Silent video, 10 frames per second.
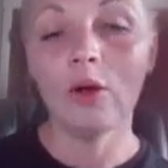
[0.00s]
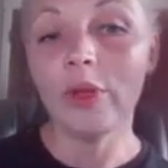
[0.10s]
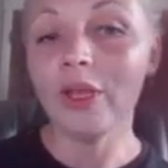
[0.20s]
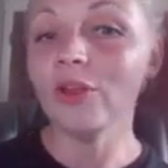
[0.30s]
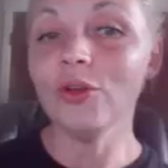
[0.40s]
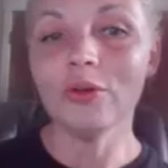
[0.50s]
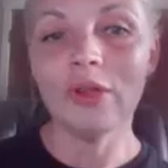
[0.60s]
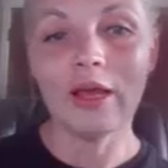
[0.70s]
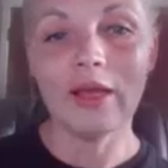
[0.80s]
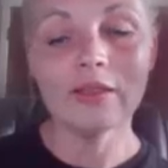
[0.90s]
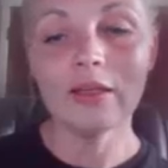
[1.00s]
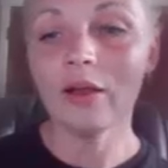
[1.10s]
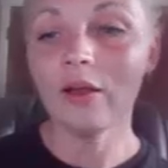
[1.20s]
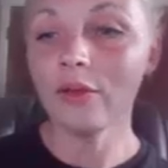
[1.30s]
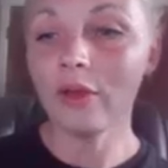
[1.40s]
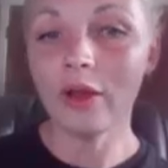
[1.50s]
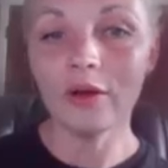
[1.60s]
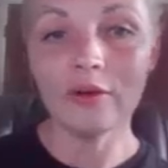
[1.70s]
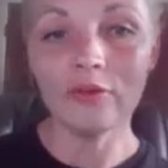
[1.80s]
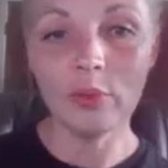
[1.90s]
We can utilize
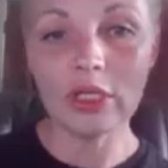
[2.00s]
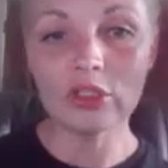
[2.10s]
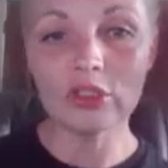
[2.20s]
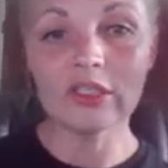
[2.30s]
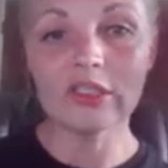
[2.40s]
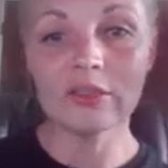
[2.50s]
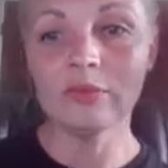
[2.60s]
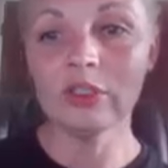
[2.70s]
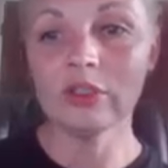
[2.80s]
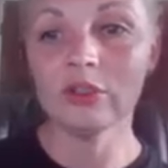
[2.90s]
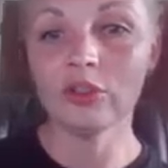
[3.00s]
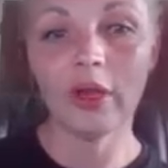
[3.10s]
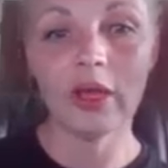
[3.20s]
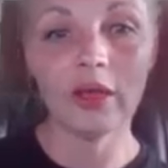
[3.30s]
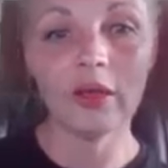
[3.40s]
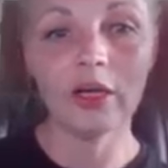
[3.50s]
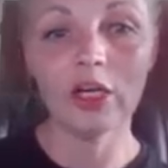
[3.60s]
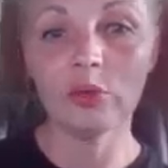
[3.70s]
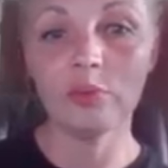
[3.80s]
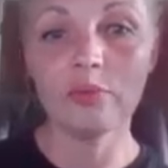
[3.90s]
healthcare information systems to track
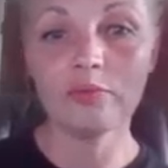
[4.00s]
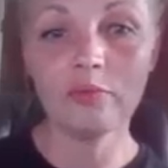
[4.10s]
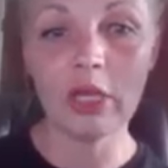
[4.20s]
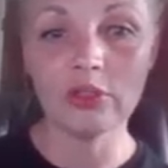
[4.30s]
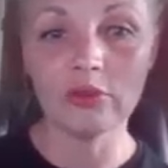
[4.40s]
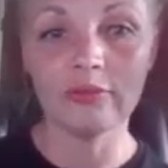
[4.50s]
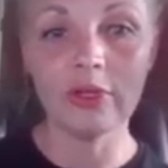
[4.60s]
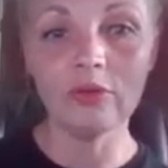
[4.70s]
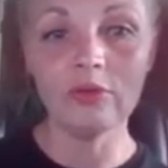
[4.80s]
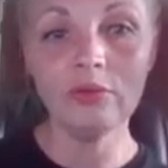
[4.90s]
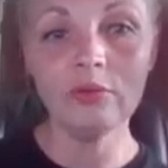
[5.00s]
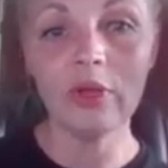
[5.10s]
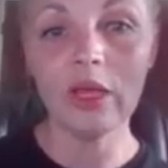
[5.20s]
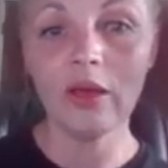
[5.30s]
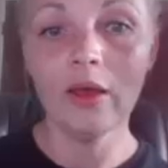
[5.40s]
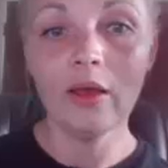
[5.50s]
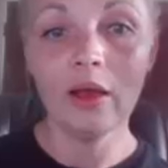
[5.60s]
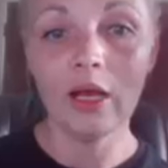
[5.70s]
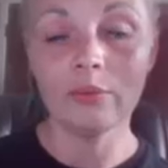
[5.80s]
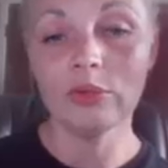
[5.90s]
our patient flow,
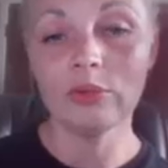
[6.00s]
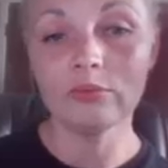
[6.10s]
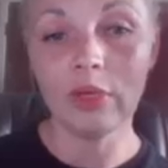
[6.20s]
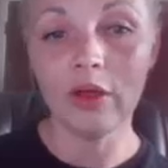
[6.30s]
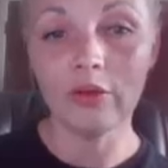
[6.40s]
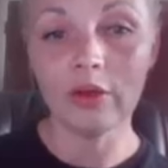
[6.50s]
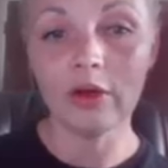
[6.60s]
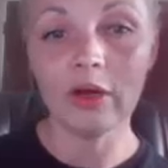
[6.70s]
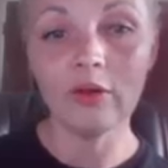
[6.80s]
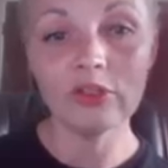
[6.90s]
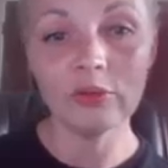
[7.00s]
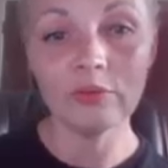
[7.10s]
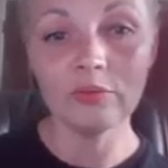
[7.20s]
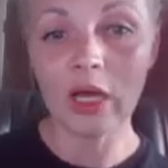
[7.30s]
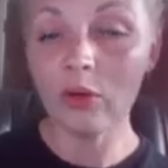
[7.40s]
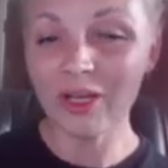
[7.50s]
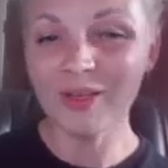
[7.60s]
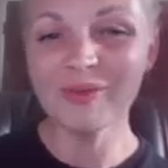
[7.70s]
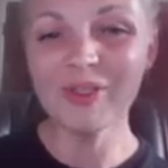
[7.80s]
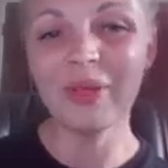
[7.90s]
healthcare
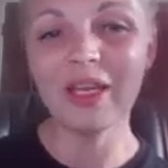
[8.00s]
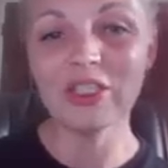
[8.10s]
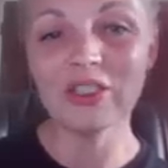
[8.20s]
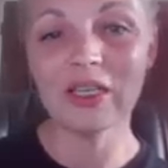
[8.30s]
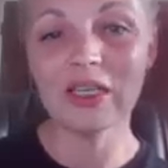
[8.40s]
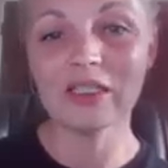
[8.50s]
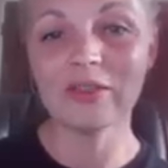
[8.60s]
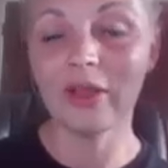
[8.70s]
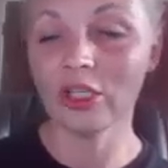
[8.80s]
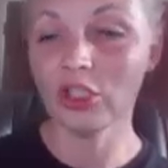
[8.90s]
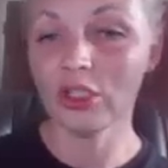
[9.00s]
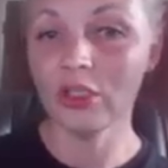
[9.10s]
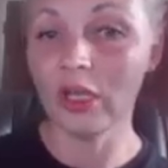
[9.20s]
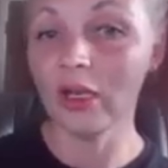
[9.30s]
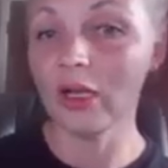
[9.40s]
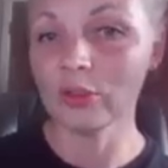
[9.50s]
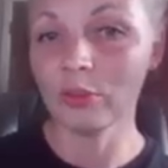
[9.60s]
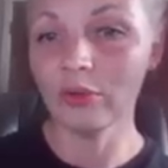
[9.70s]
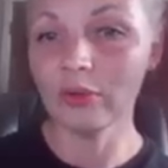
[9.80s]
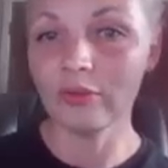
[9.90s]
outcomes, patient satisfaction, and
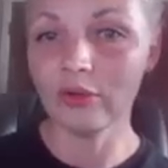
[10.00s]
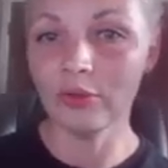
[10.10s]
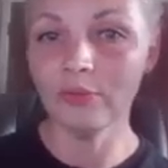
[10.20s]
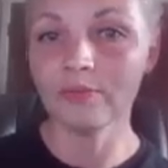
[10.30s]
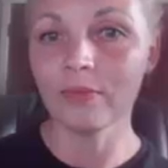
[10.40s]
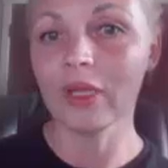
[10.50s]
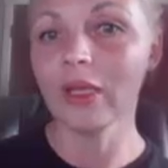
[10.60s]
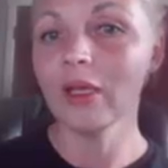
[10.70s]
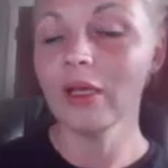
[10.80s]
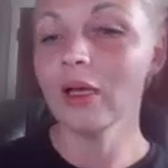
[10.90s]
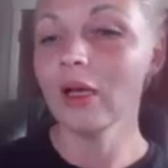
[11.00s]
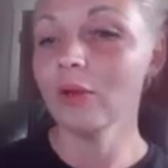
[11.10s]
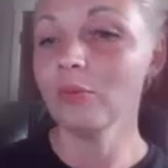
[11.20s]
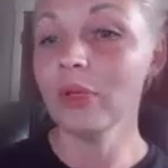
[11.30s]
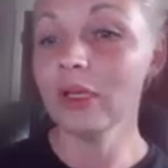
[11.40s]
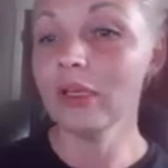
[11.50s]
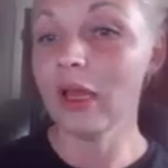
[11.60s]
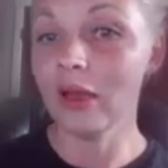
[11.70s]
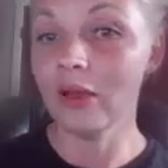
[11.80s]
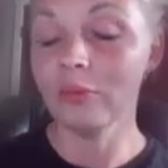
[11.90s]
hospital revenue. Big
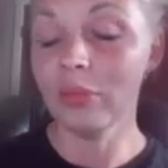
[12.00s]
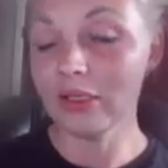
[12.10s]
data,